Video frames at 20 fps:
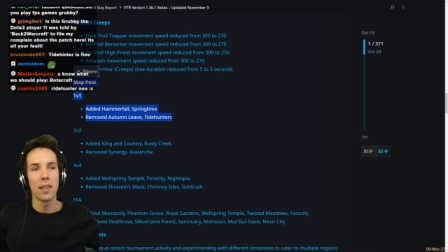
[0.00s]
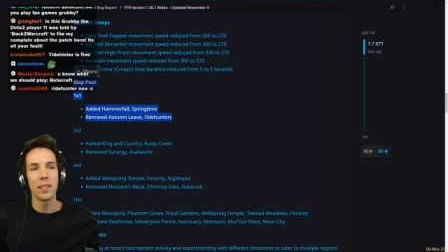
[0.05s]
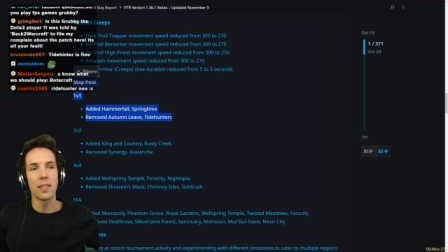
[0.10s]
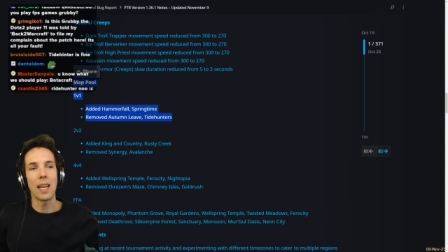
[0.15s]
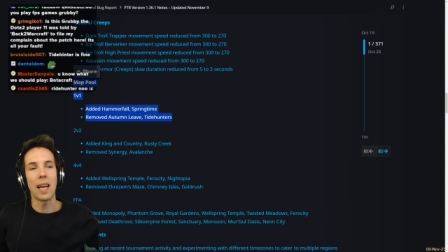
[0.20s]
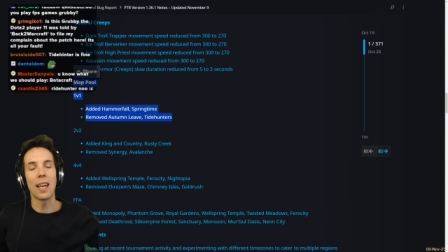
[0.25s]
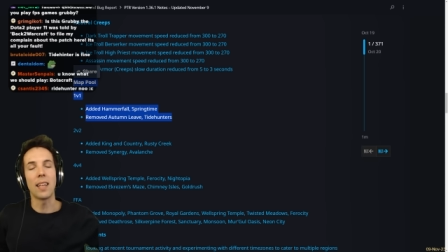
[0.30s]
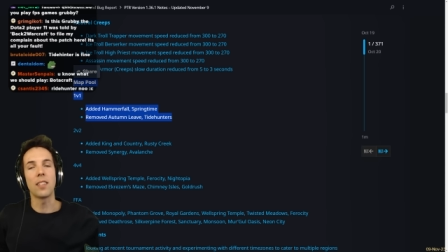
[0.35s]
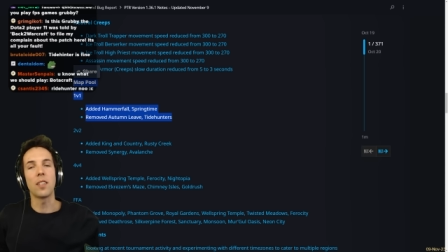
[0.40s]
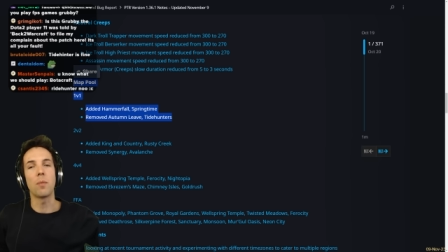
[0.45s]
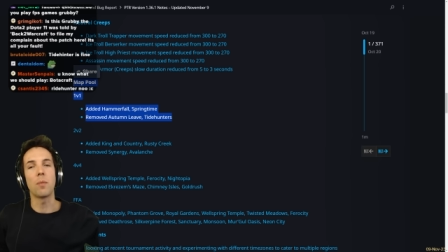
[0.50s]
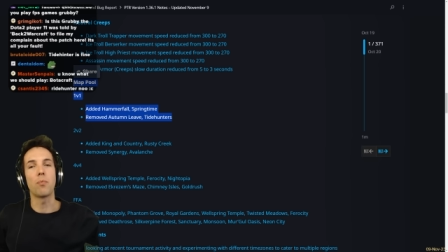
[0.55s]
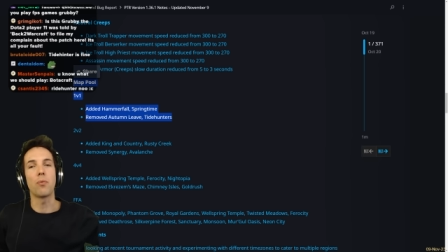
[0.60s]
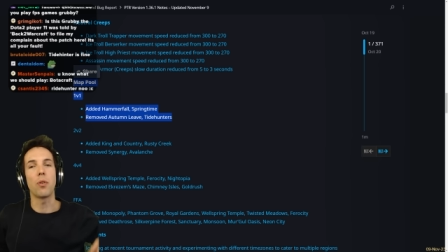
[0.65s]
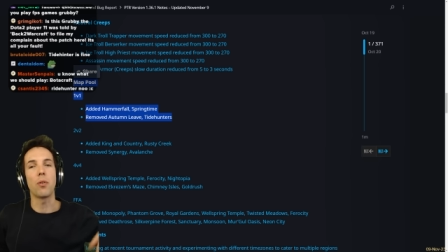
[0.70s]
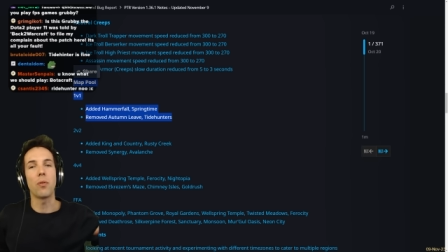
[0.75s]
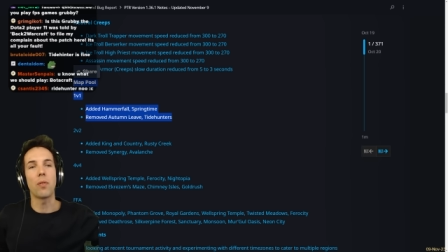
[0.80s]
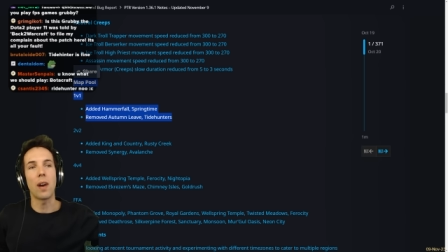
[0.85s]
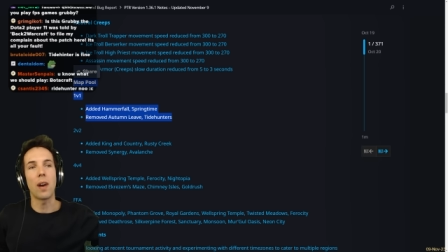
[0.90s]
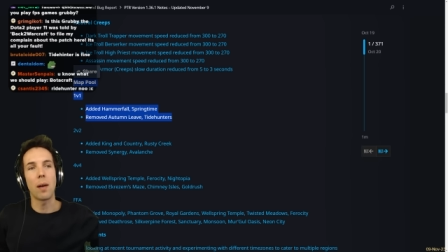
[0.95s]
talented
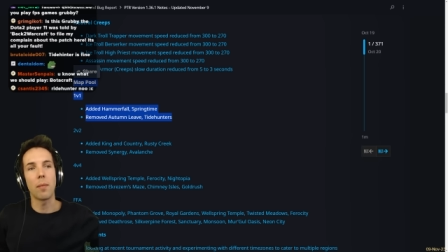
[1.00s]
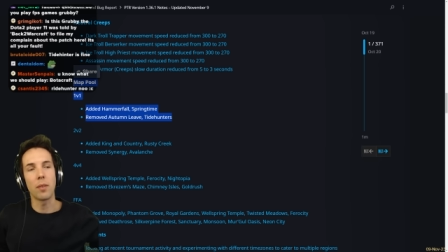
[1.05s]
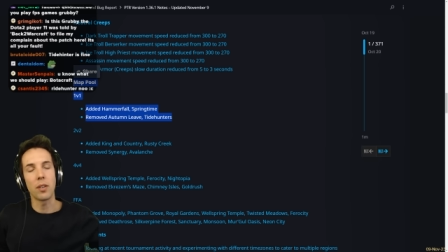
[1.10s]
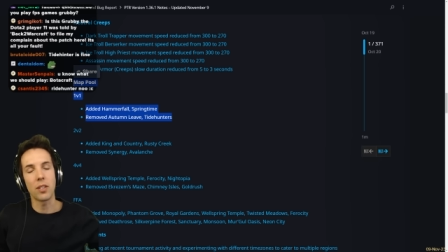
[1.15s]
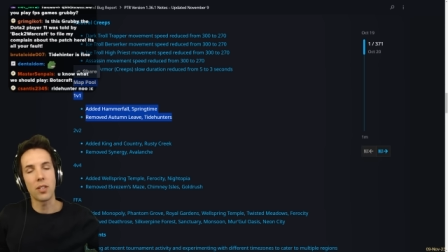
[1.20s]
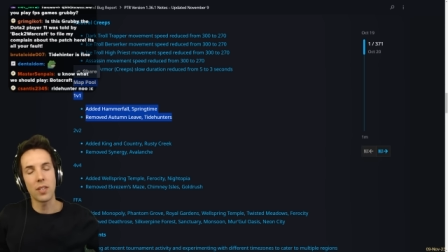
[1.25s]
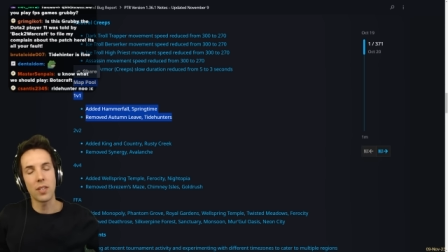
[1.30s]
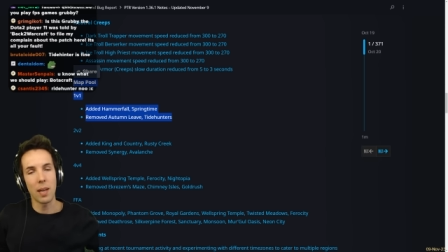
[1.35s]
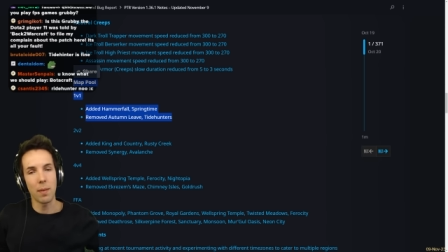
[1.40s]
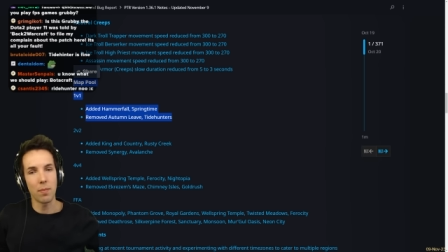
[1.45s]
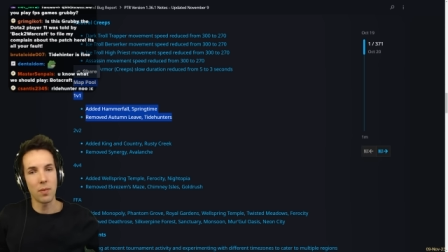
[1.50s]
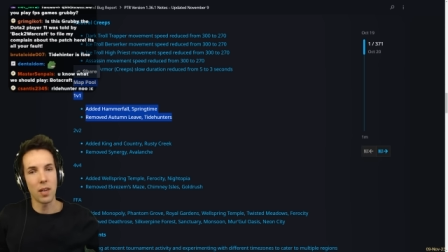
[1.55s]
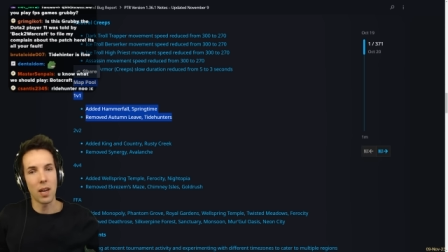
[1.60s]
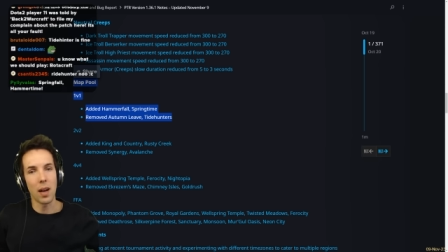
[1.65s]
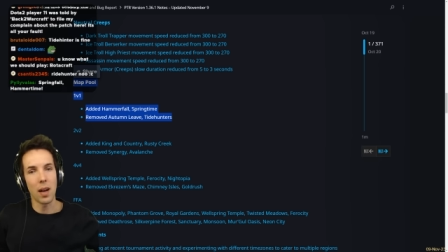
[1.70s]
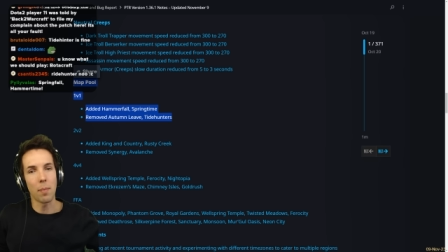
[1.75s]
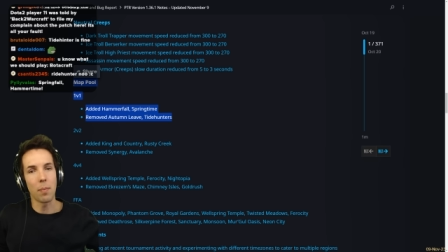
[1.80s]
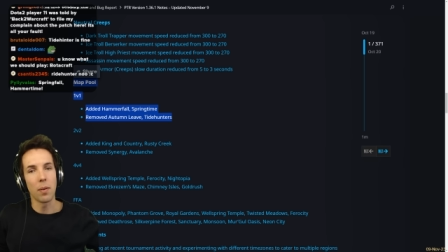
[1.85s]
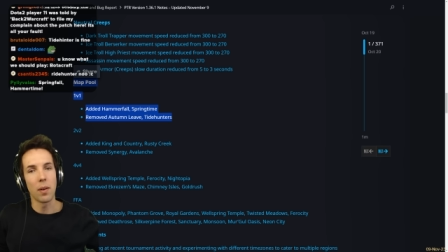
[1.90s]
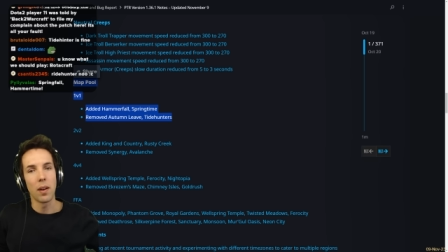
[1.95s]
programmers stepped
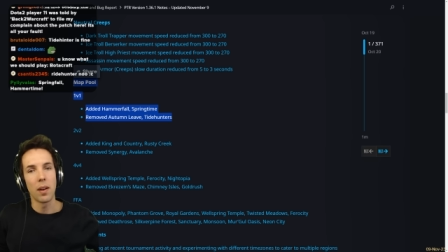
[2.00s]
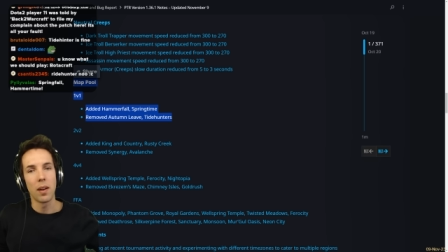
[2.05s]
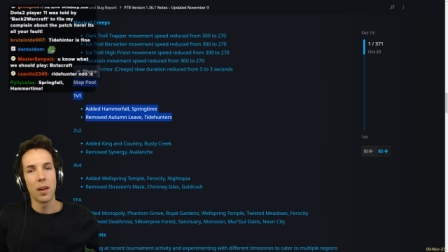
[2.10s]
up,